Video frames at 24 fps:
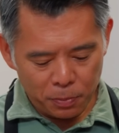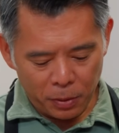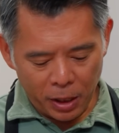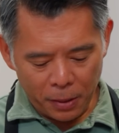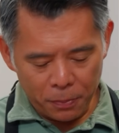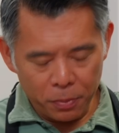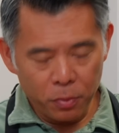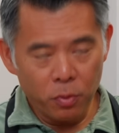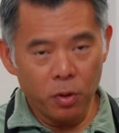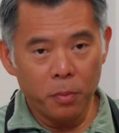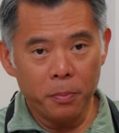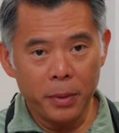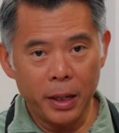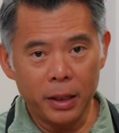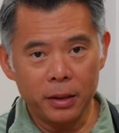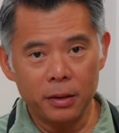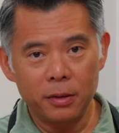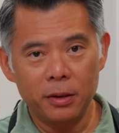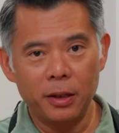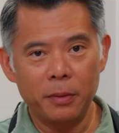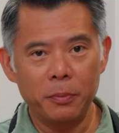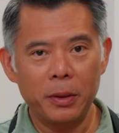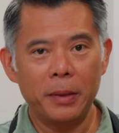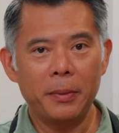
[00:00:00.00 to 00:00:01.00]
people will make
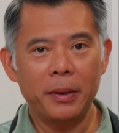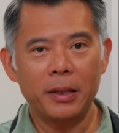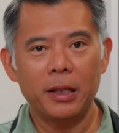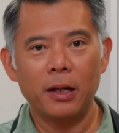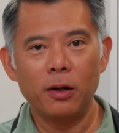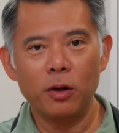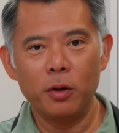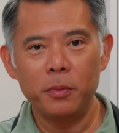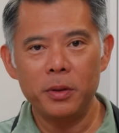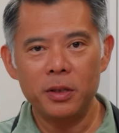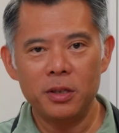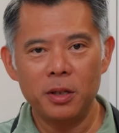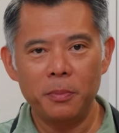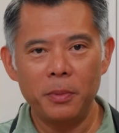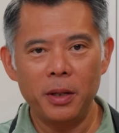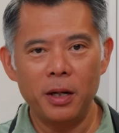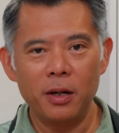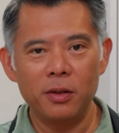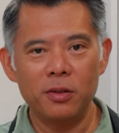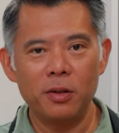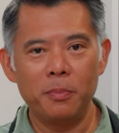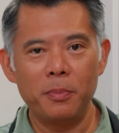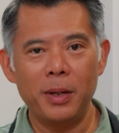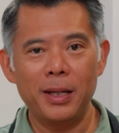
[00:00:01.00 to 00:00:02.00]
their Lomi
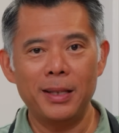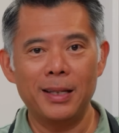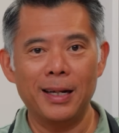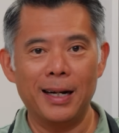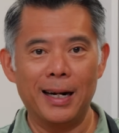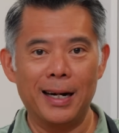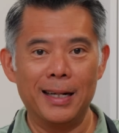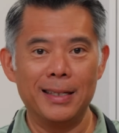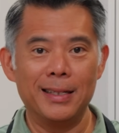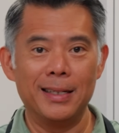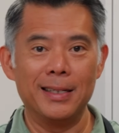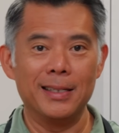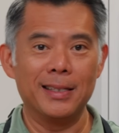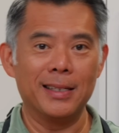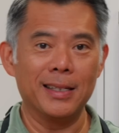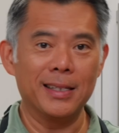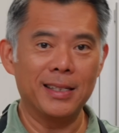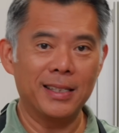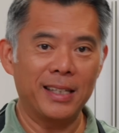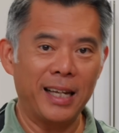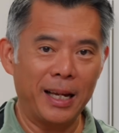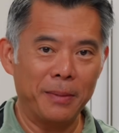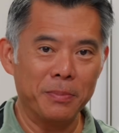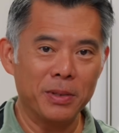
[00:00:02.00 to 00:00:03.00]
tomato, they'll make the onions the
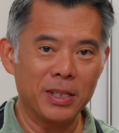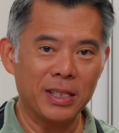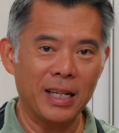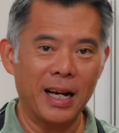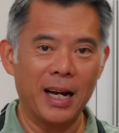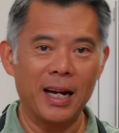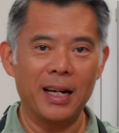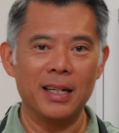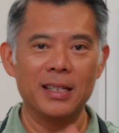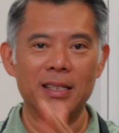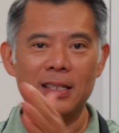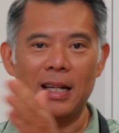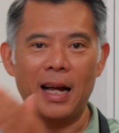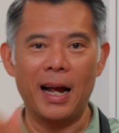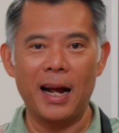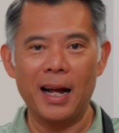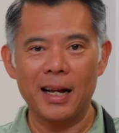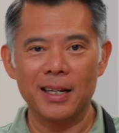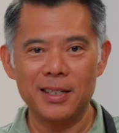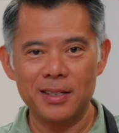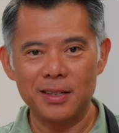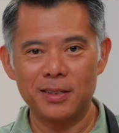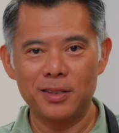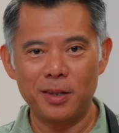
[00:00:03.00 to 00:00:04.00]
same size
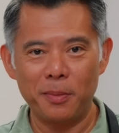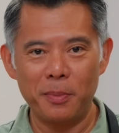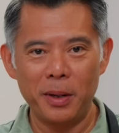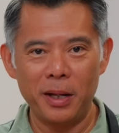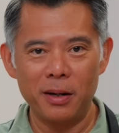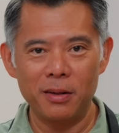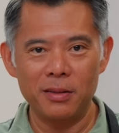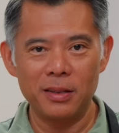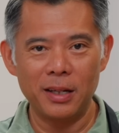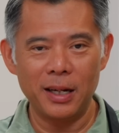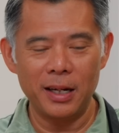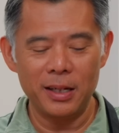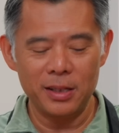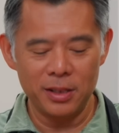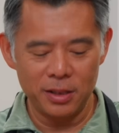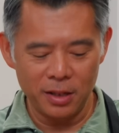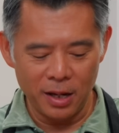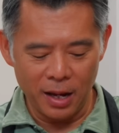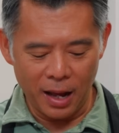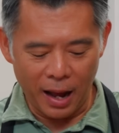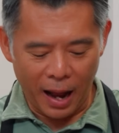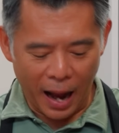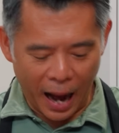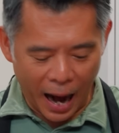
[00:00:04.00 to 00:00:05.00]
as the tomato dice.
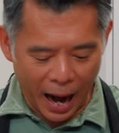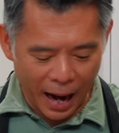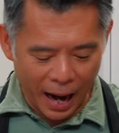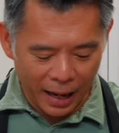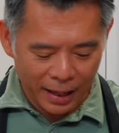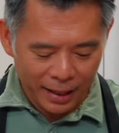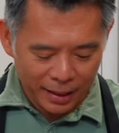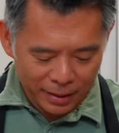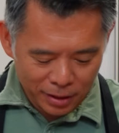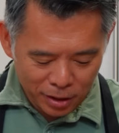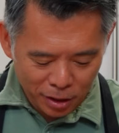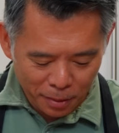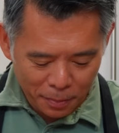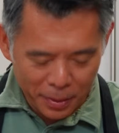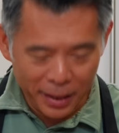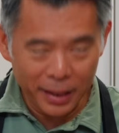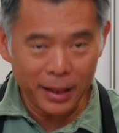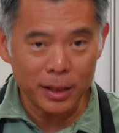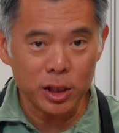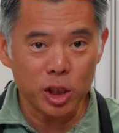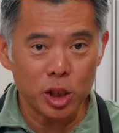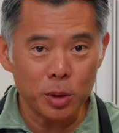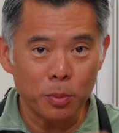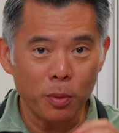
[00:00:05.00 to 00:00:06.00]
I like to make
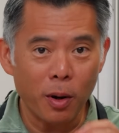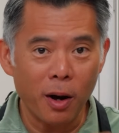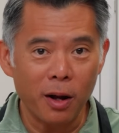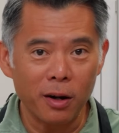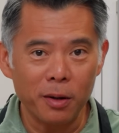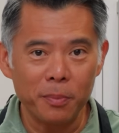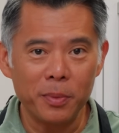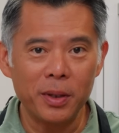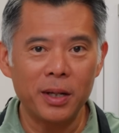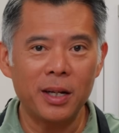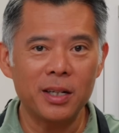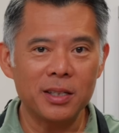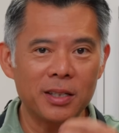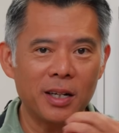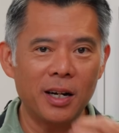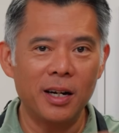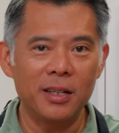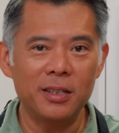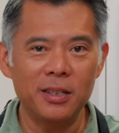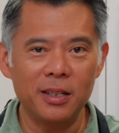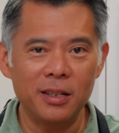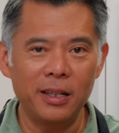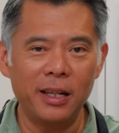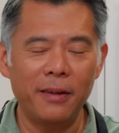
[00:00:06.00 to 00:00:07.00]
it smaller because
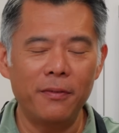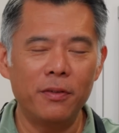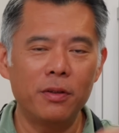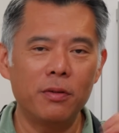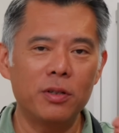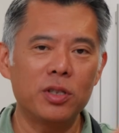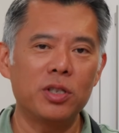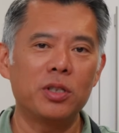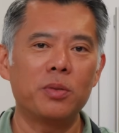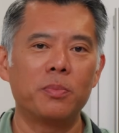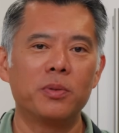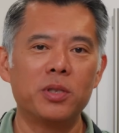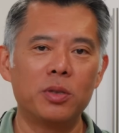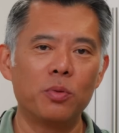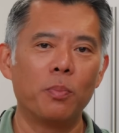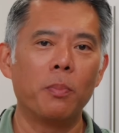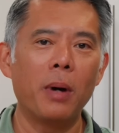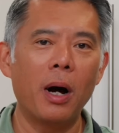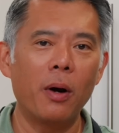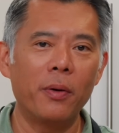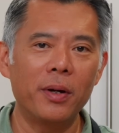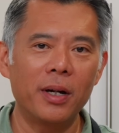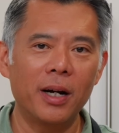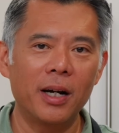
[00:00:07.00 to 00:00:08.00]
onion, even though it's
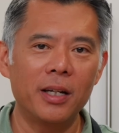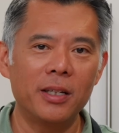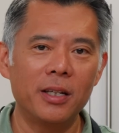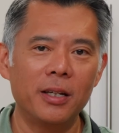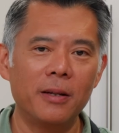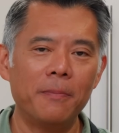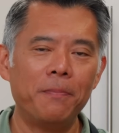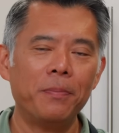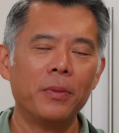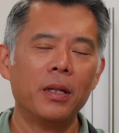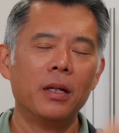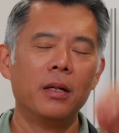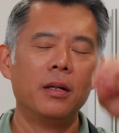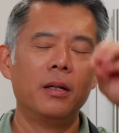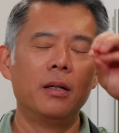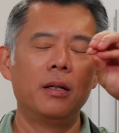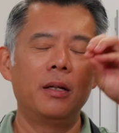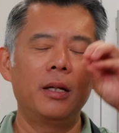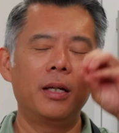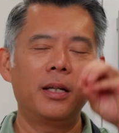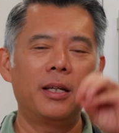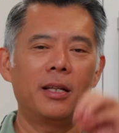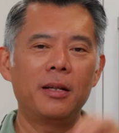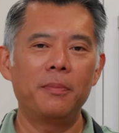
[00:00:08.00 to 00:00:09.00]
Maui onion,
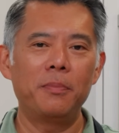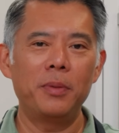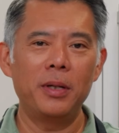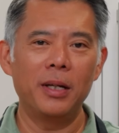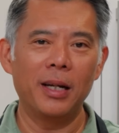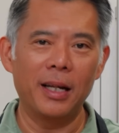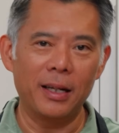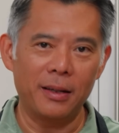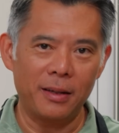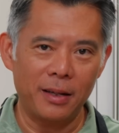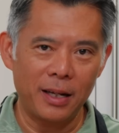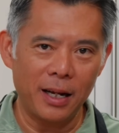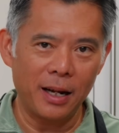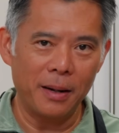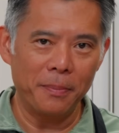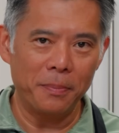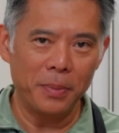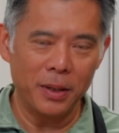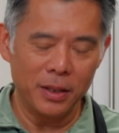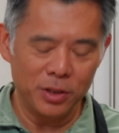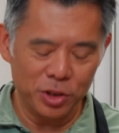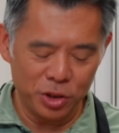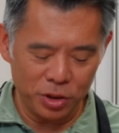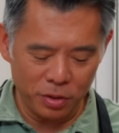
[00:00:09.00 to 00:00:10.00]
it can be like kind of
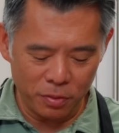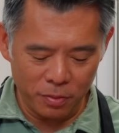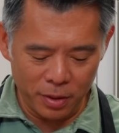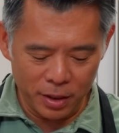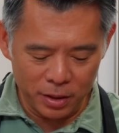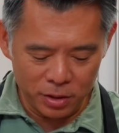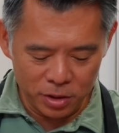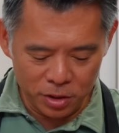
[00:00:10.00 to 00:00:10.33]
pungent, right?